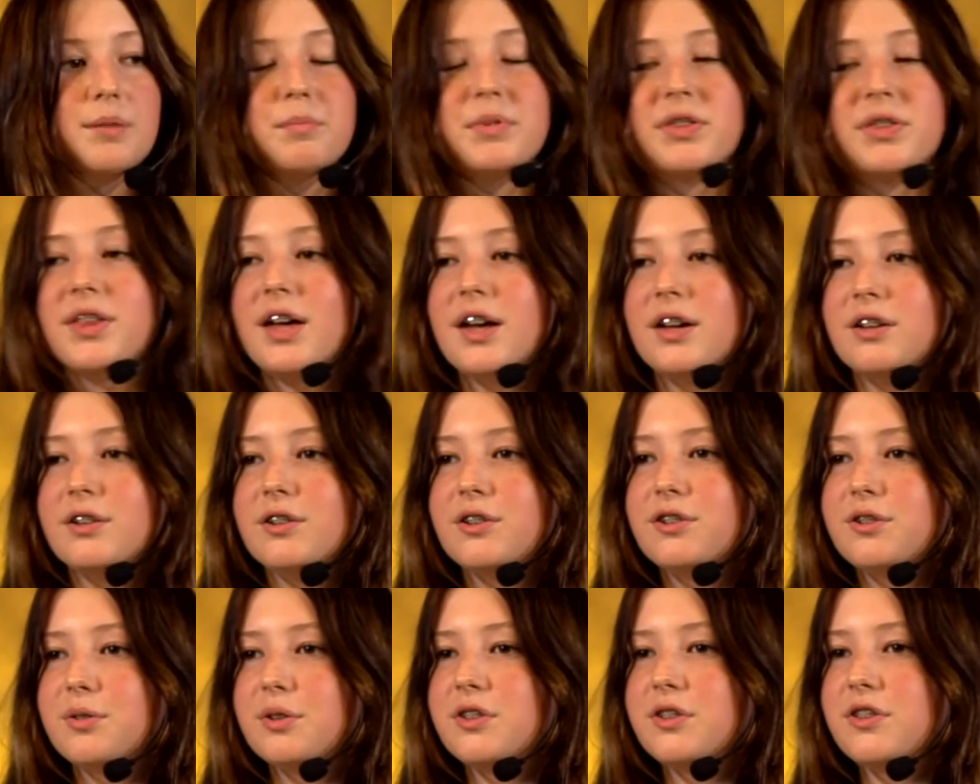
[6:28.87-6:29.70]
But
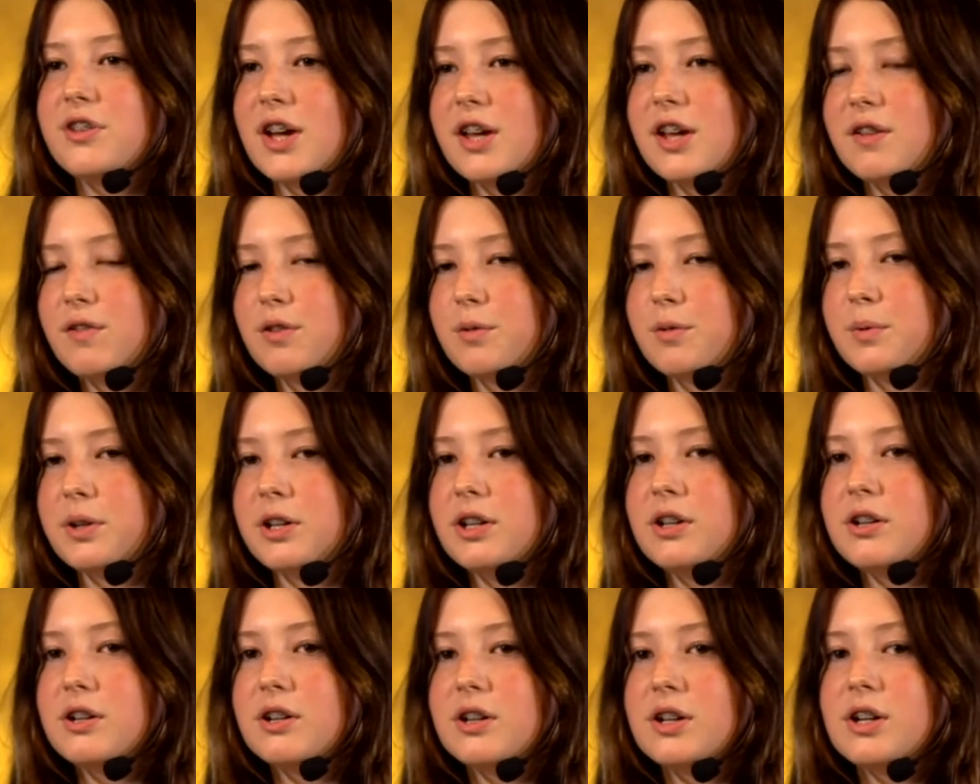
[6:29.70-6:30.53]
then, towards the end of the
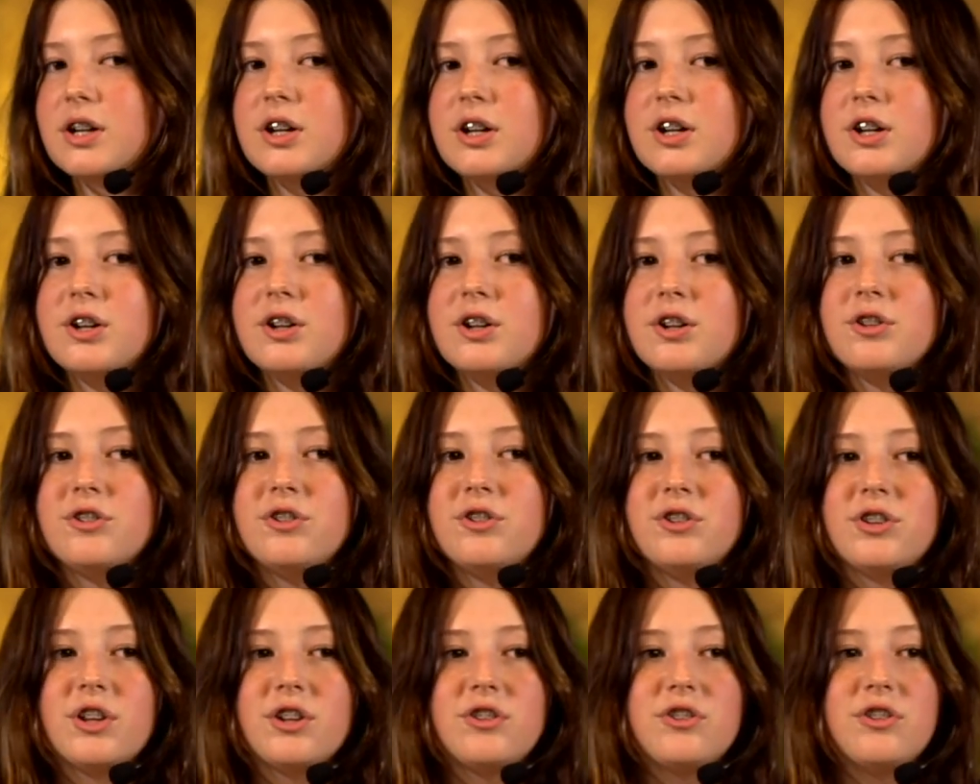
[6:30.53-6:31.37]
week,
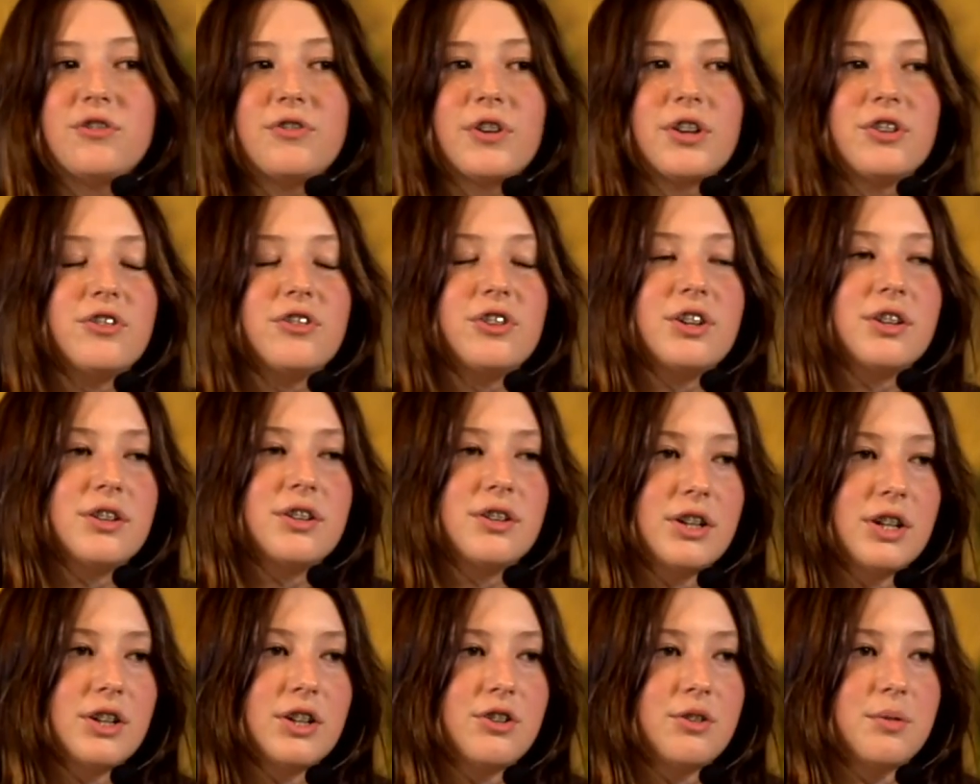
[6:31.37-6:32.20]
she said she felt she
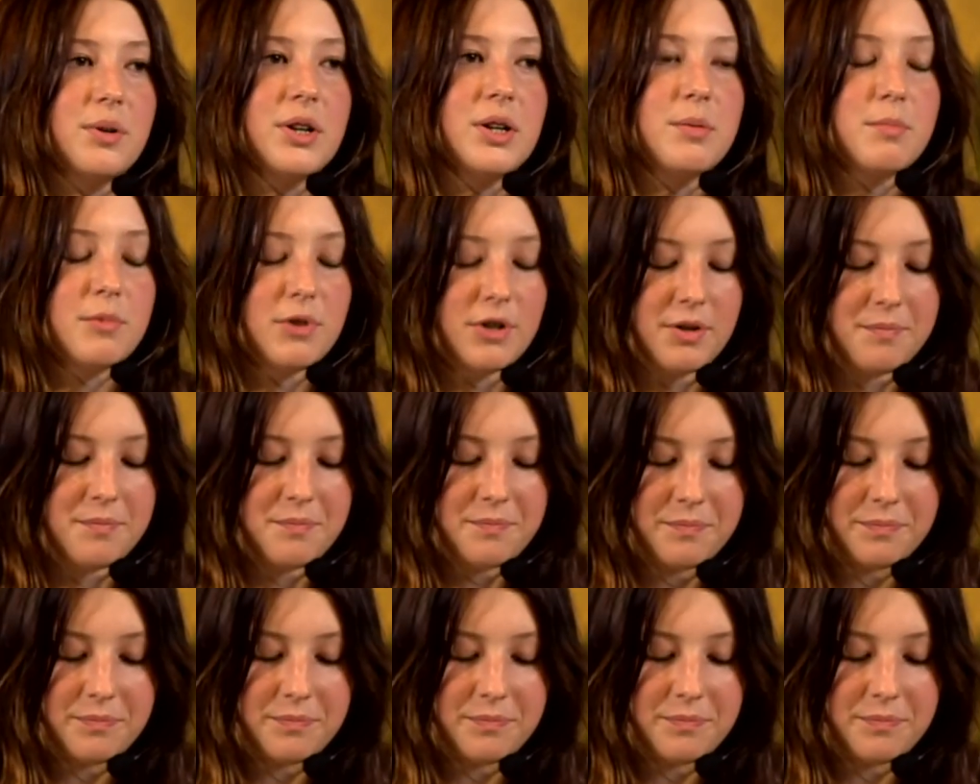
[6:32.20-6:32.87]
didn't need to anymore.